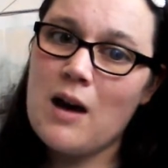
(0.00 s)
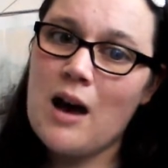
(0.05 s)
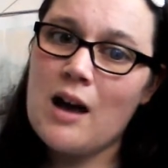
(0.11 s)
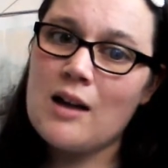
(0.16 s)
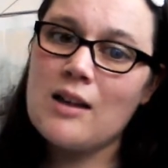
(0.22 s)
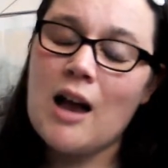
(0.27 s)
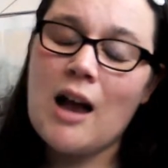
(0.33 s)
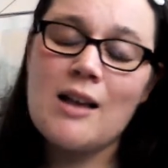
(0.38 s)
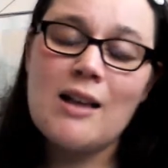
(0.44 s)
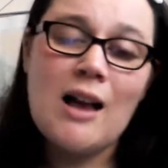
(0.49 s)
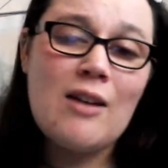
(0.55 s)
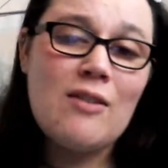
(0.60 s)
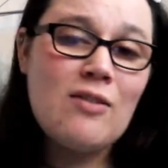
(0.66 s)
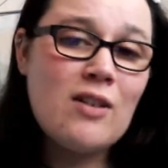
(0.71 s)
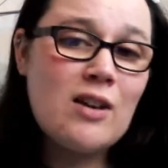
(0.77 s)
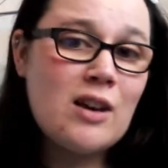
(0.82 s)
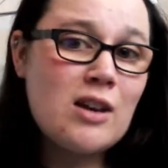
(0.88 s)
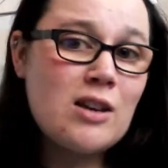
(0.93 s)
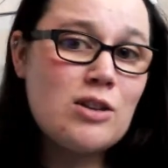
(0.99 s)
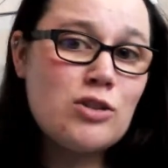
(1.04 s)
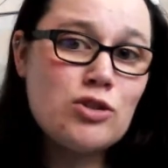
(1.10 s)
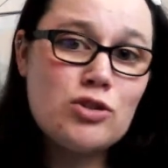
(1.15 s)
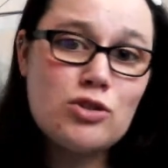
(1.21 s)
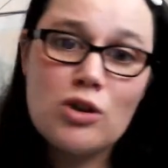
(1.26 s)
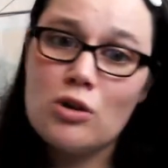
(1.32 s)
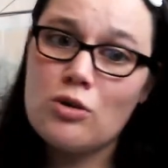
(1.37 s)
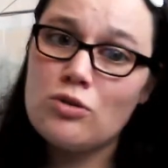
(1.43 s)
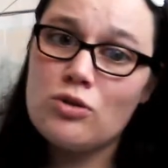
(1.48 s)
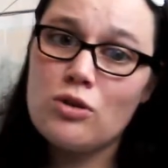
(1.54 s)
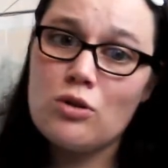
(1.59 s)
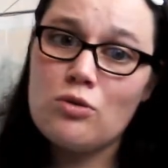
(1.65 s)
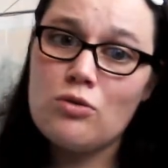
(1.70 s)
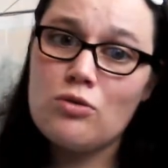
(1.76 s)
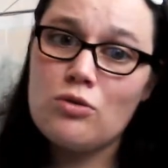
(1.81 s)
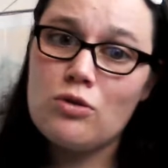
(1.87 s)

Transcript: and I think it is so so cruel.